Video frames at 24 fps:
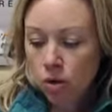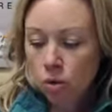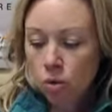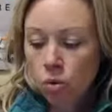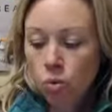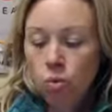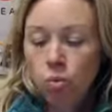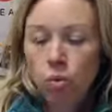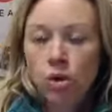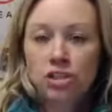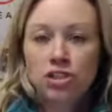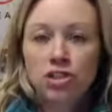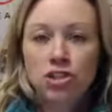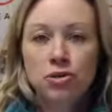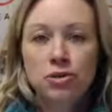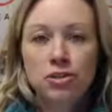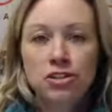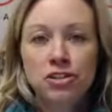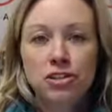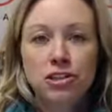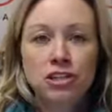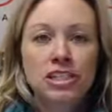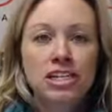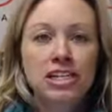once you
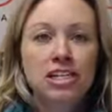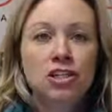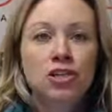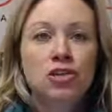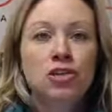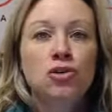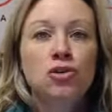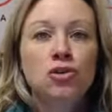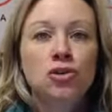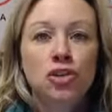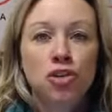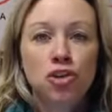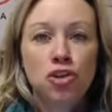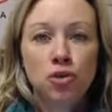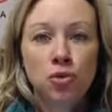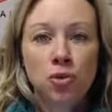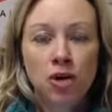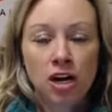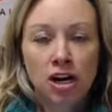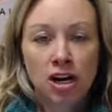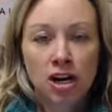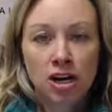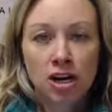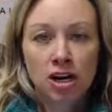understand who you
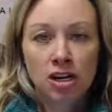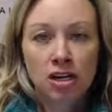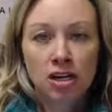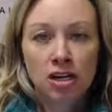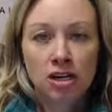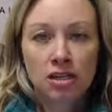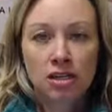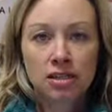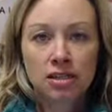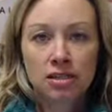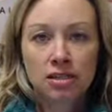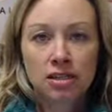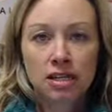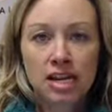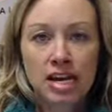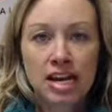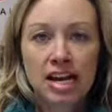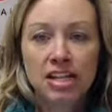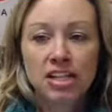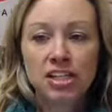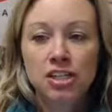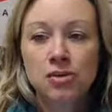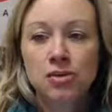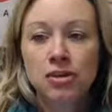are
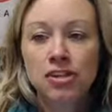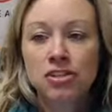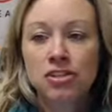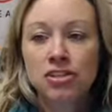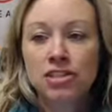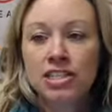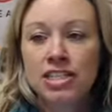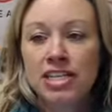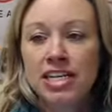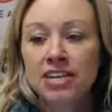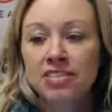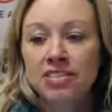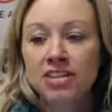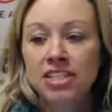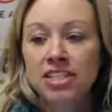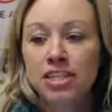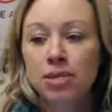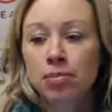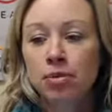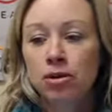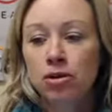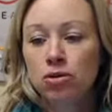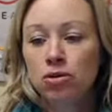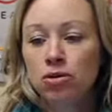and you understand the
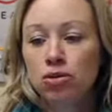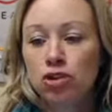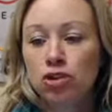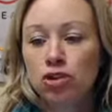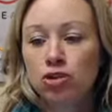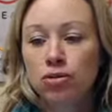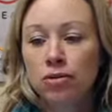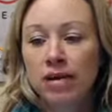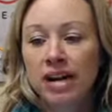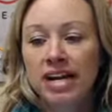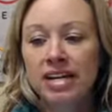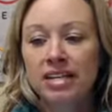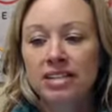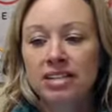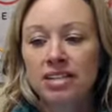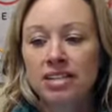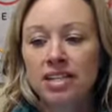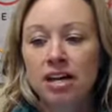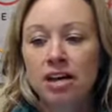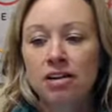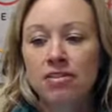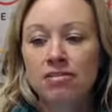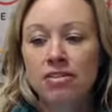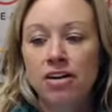typical traits
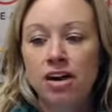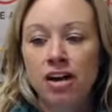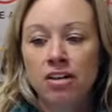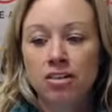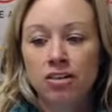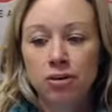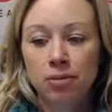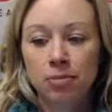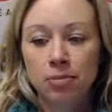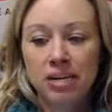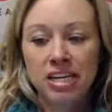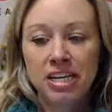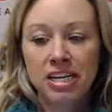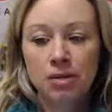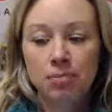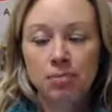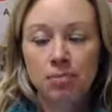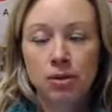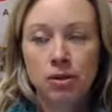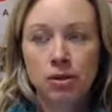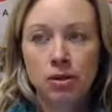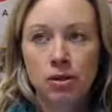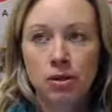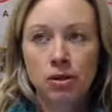of other
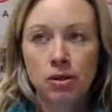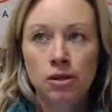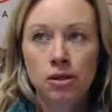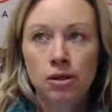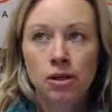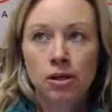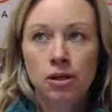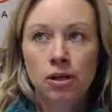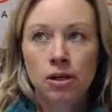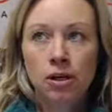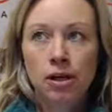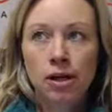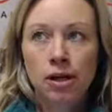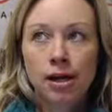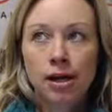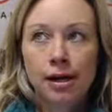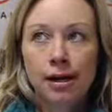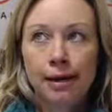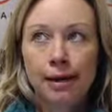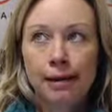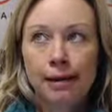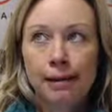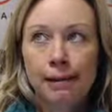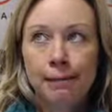people
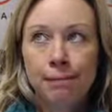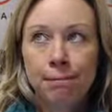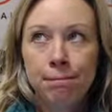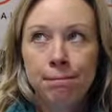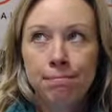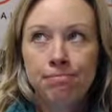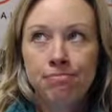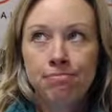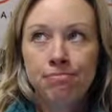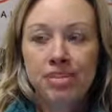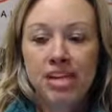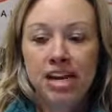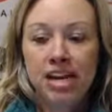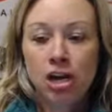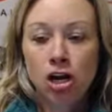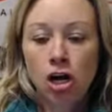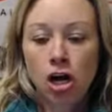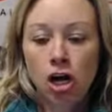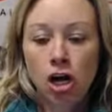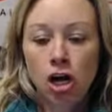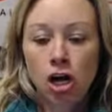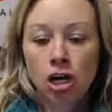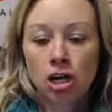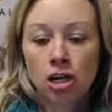that
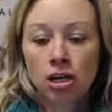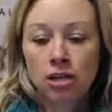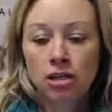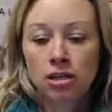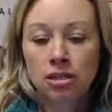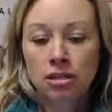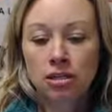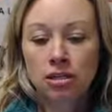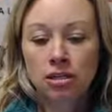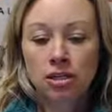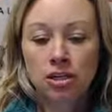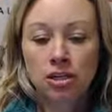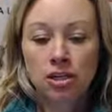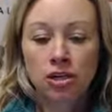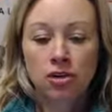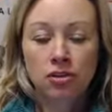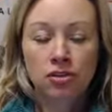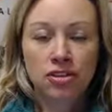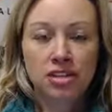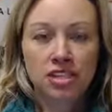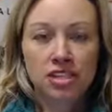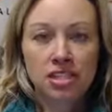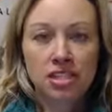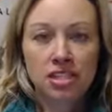are,
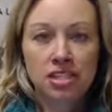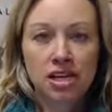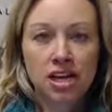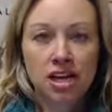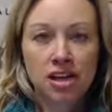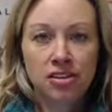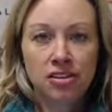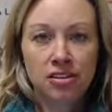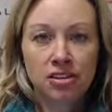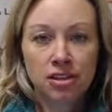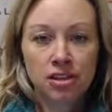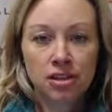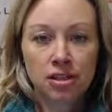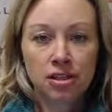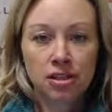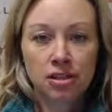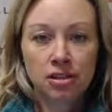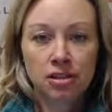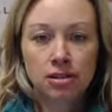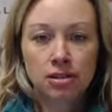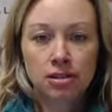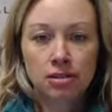these other